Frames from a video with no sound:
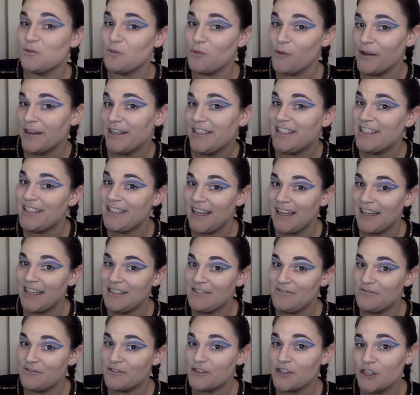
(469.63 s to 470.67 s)
1
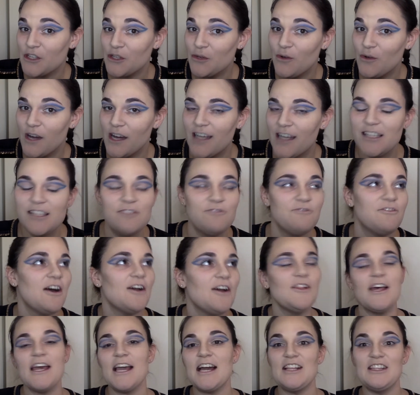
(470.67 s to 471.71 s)
second for you guys felt
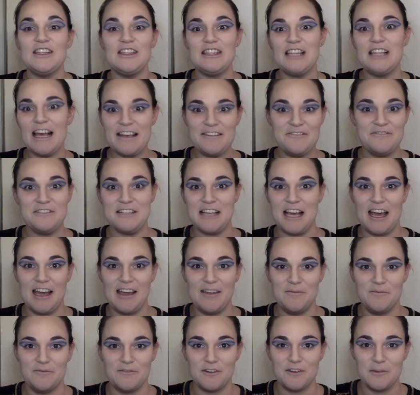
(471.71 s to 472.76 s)
like a
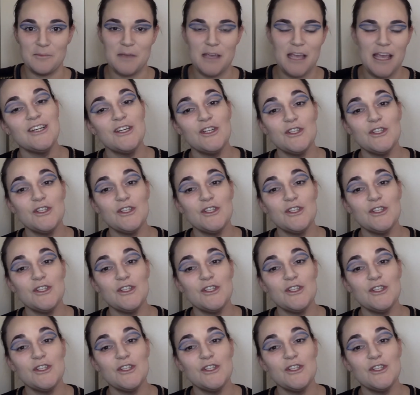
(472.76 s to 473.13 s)
lifetime for me.